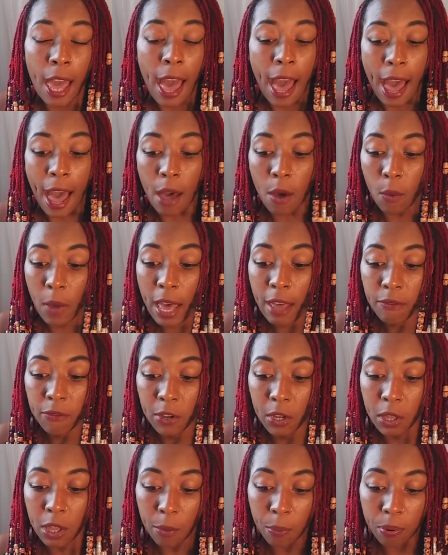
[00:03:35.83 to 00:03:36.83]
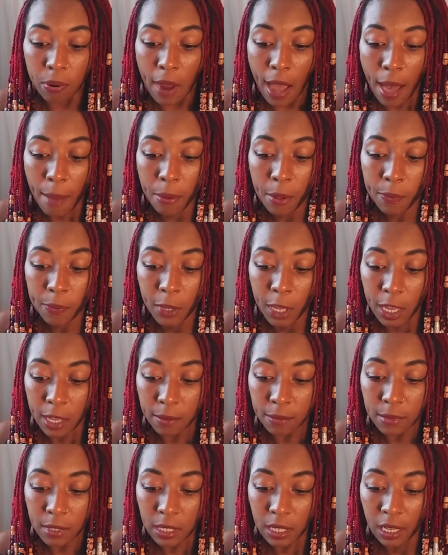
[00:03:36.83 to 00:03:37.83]
However, the problem
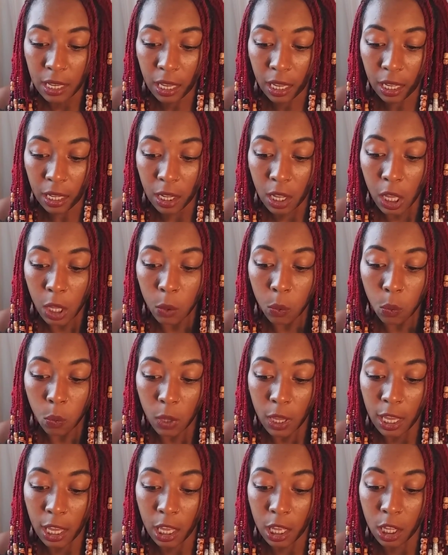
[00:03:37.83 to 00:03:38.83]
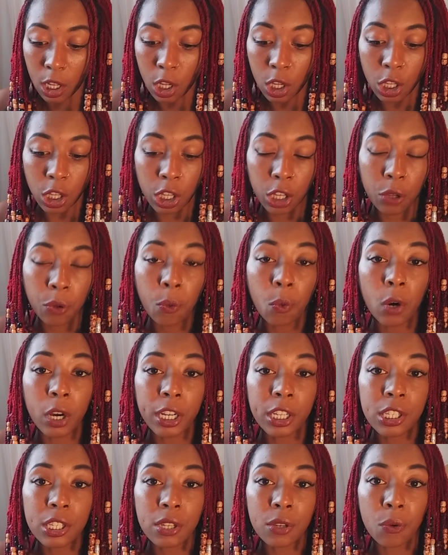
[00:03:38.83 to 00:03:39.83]
comes in when you
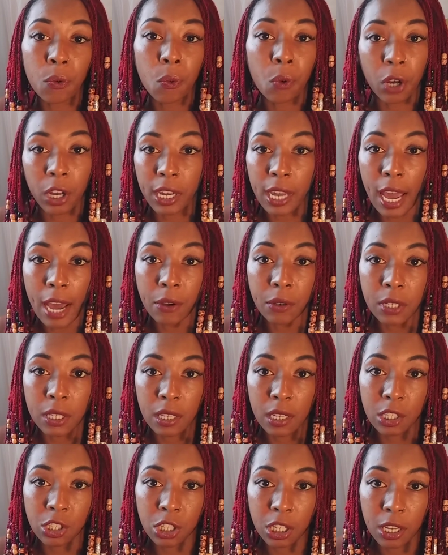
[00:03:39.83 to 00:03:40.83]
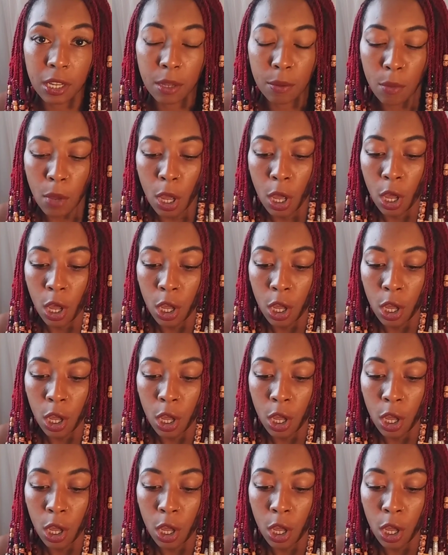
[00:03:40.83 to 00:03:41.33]
want to work out in the gym.